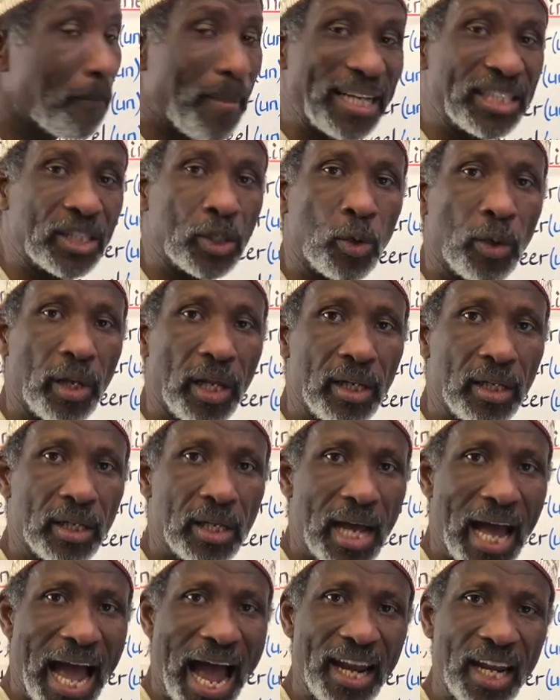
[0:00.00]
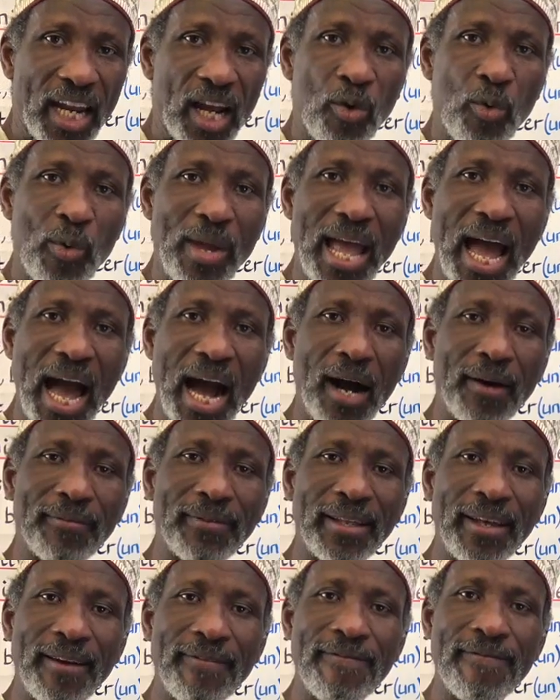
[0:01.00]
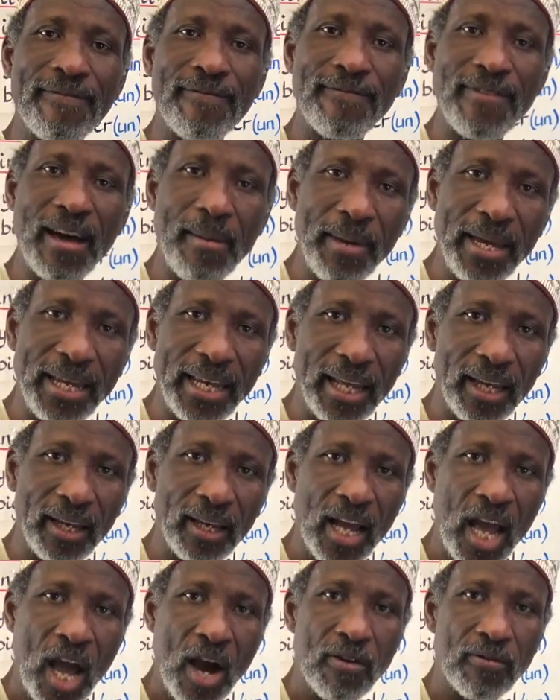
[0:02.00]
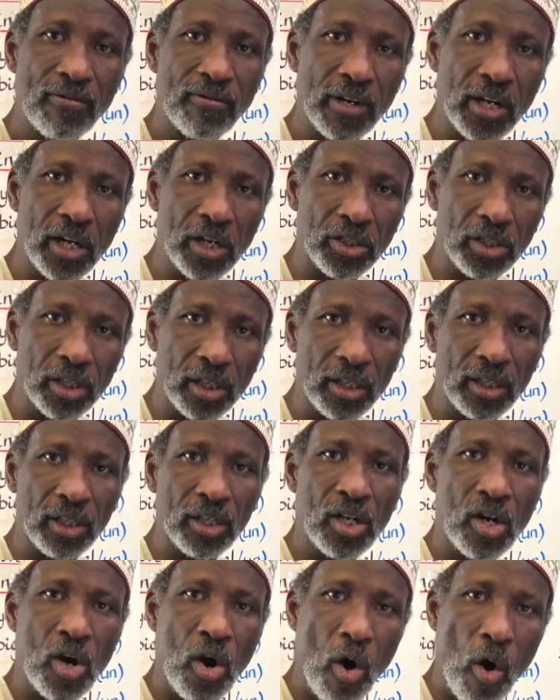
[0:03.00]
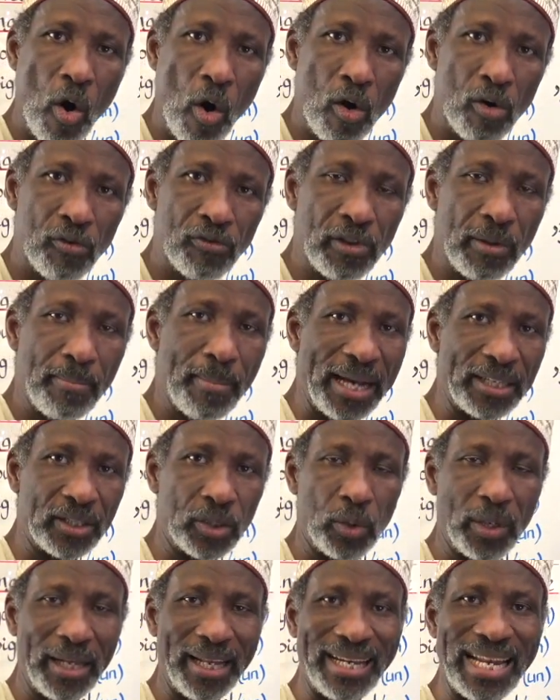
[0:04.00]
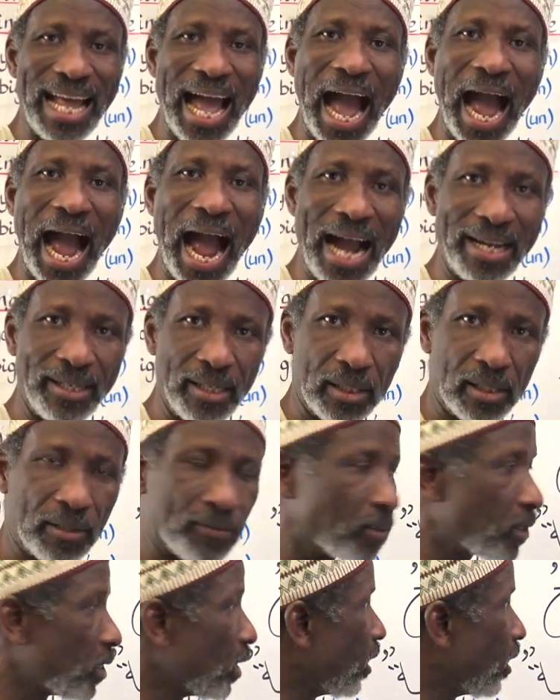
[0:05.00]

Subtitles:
masculine, and then we have the feminine version of the masculine adjectives.